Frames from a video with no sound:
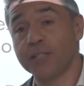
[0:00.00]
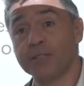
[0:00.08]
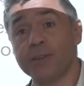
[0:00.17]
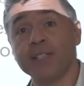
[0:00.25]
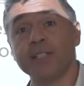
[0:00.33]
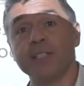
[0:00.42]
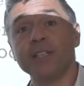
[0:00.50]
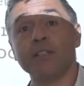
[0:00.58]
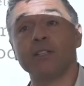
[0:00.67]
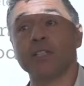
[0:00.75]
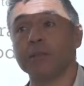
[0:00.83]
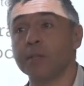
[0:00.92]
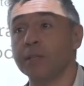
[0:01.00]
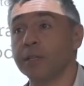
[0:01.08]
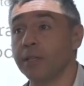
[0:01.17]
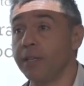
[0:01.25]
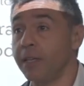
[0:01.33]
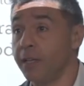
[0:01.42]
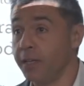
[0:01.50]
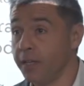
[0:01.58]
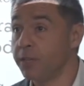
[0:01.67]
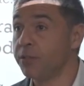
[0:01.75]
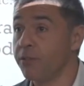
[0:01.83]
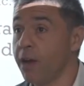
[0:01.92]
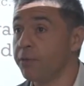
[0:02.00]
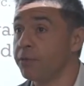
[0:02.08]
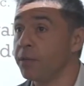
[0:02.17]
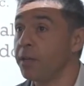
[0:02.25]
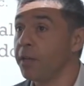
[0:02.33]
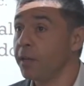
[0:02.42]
is fascinating on this. In his draft,